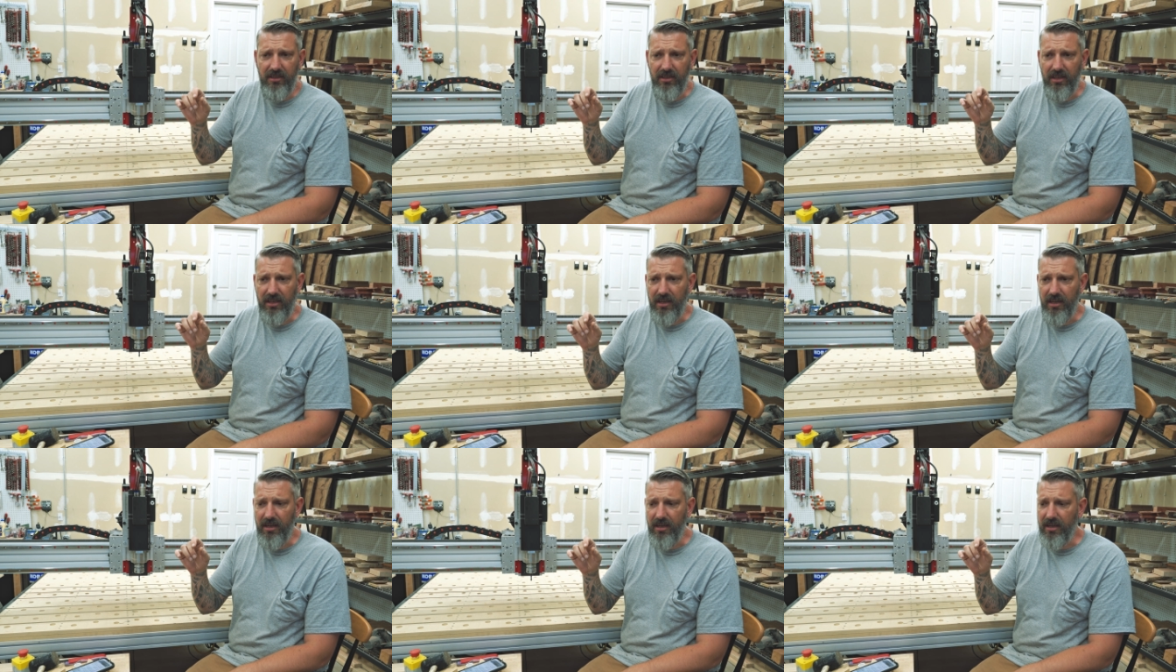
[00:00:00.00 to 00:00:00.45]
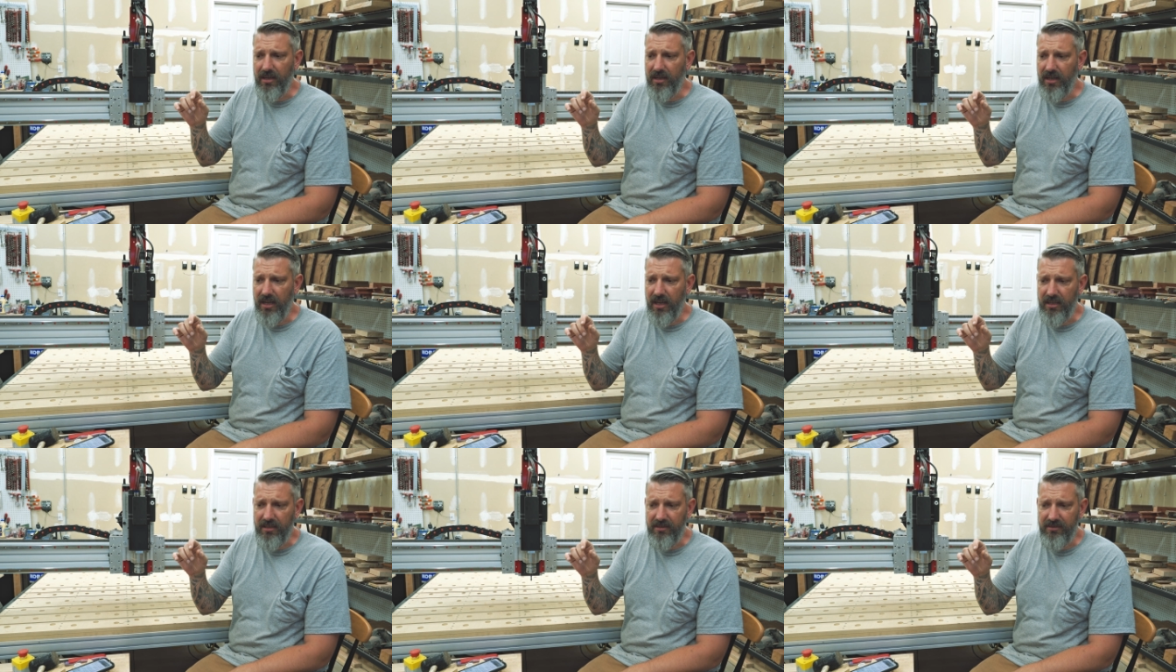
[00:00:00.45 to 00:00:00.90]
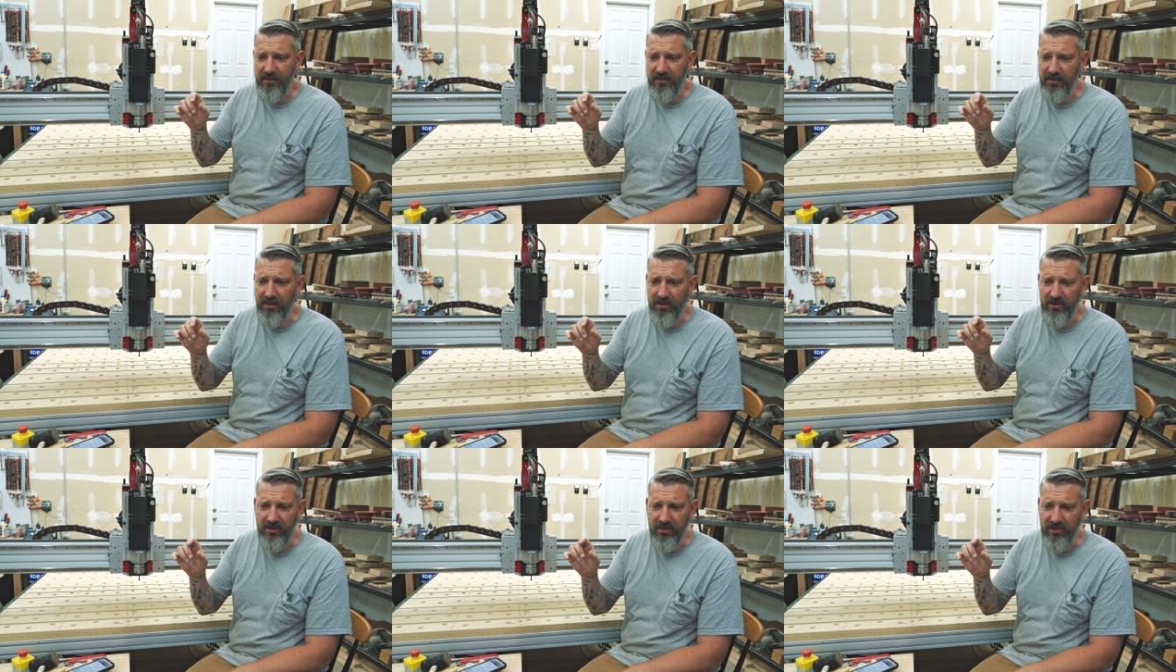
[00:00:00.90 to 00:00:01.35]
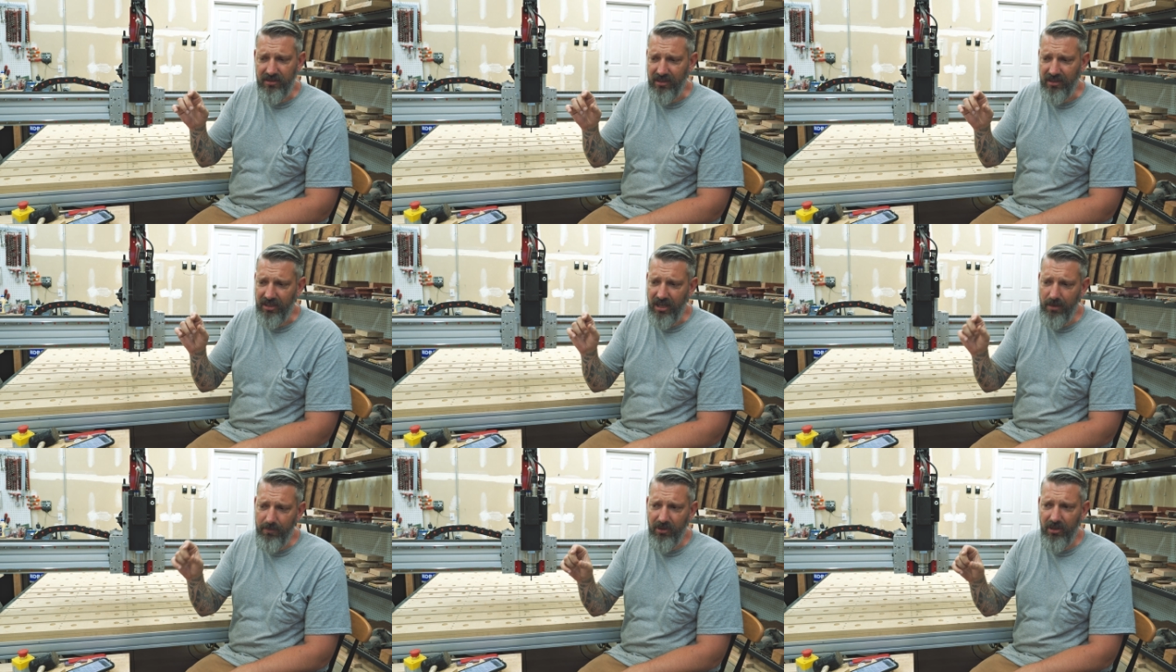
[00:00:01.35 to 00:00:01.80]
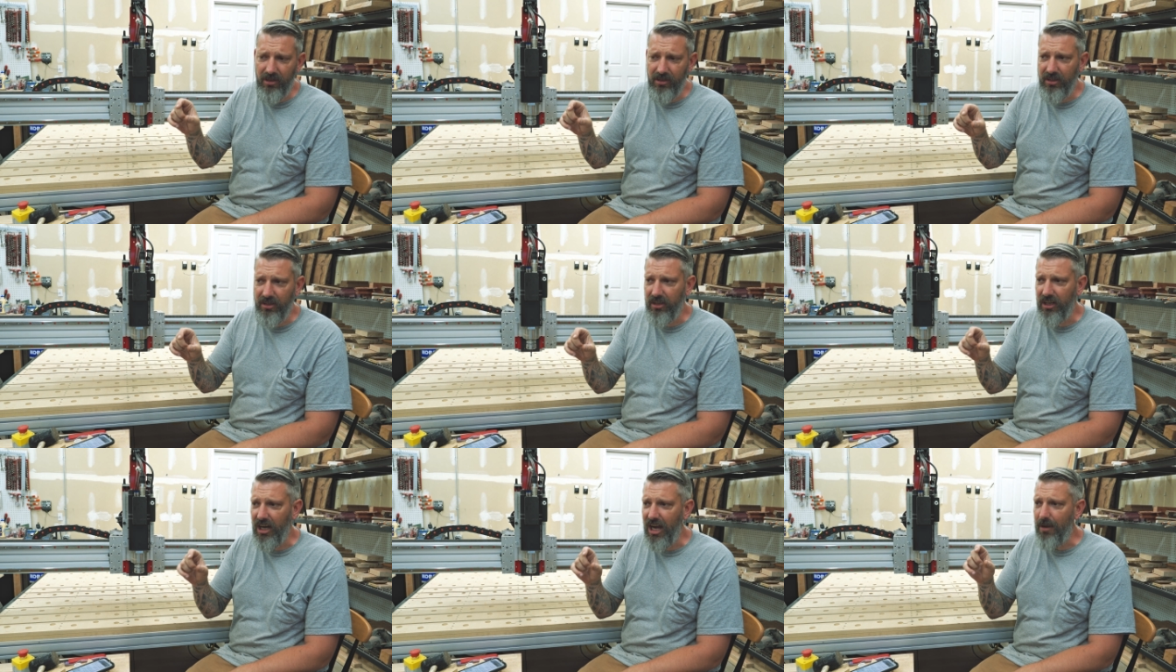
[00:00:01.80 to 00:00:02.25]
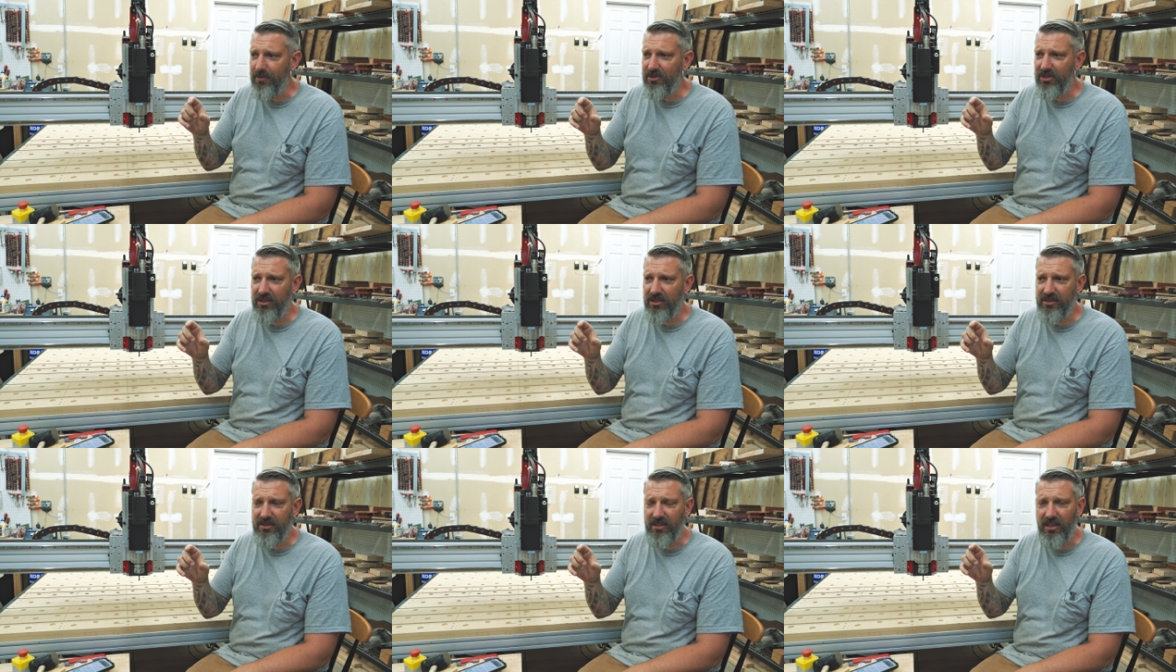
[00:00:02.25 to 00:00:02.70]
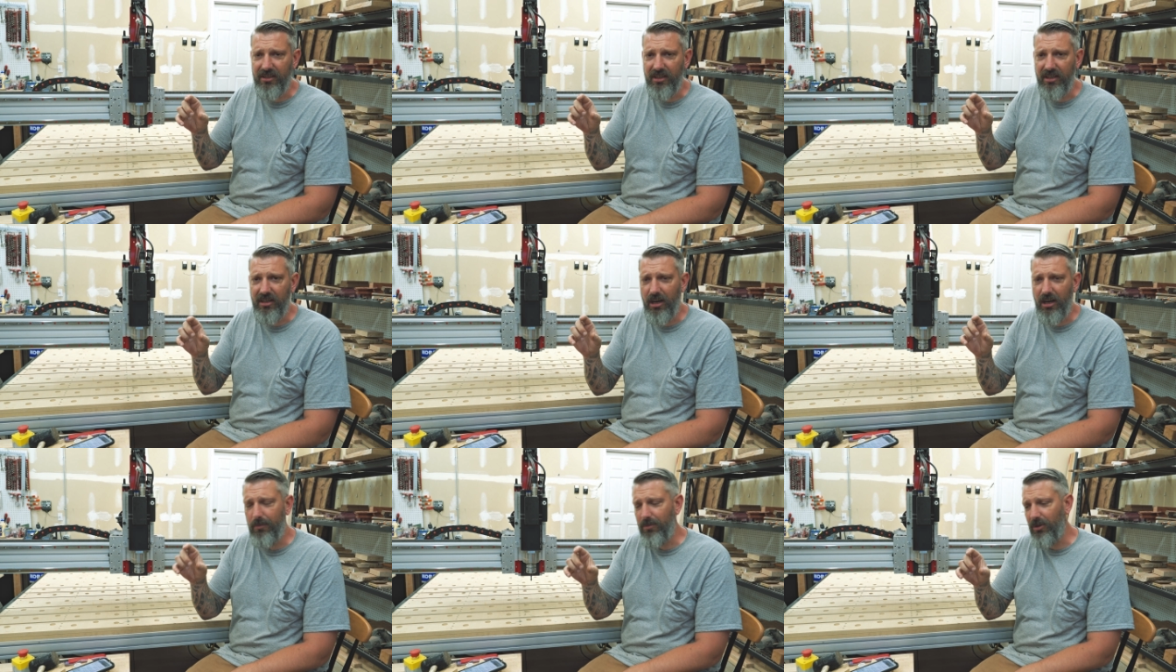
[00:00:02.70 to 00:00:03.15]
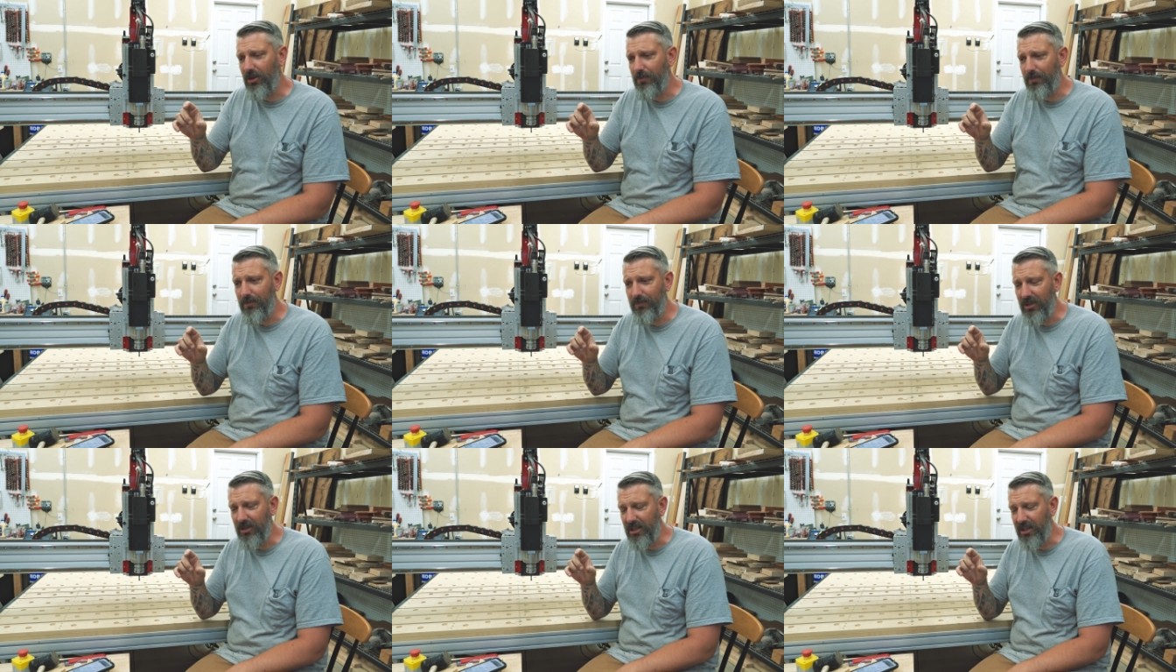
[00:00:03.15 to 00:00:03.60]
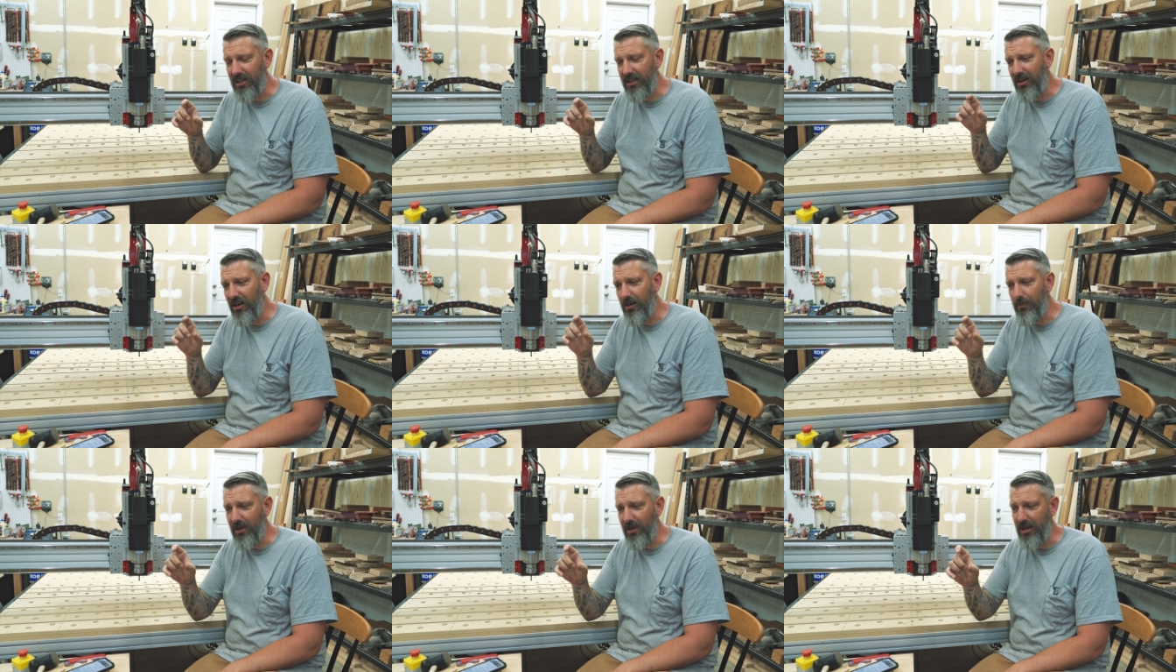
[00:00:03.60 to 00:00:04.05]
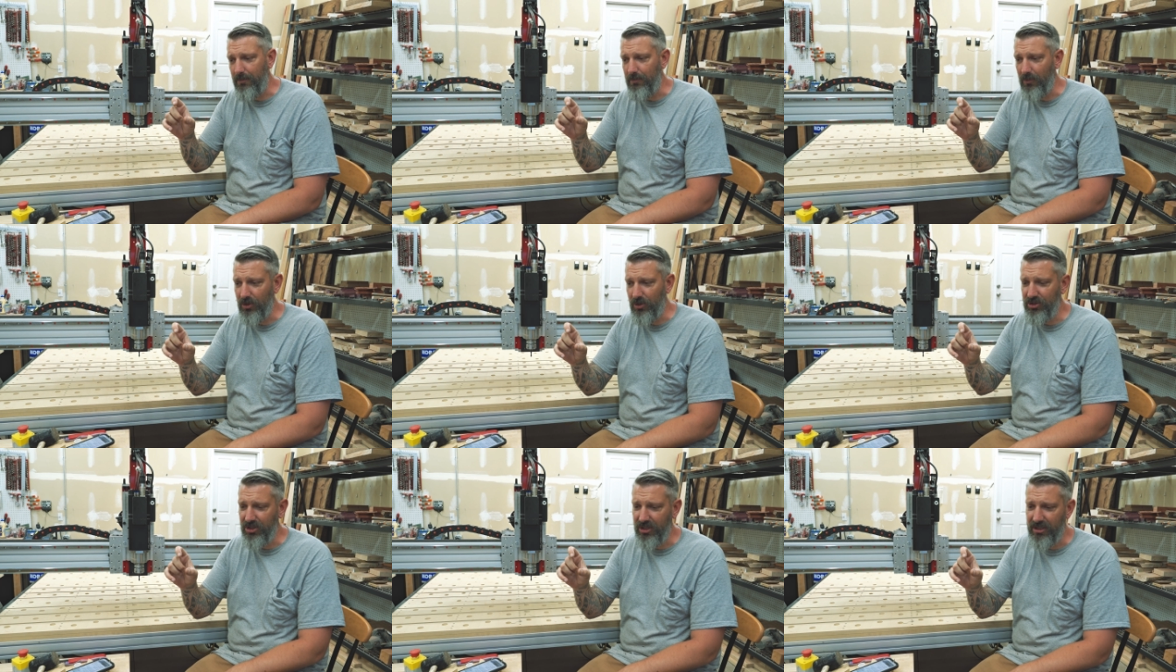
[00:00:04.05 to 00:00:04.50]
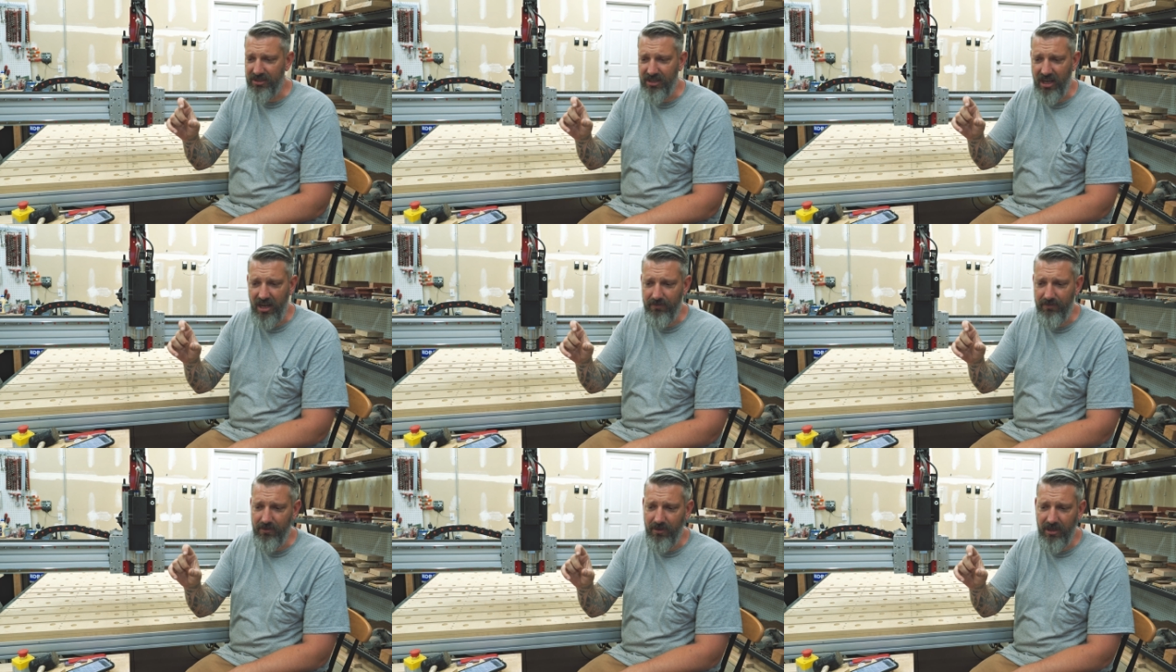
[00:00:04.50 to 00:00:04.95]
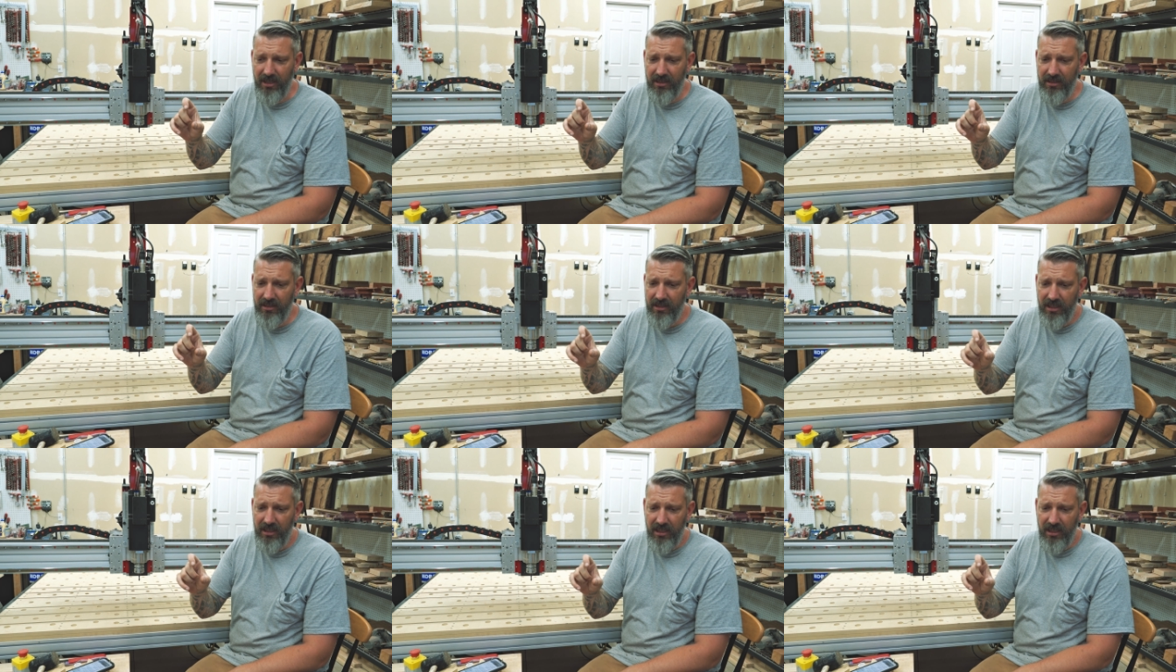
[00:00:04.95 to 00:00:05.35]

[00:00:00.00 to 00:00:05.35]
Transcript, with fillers: Uh, I, there's a, a, couple other options on the uh, carbide motion software.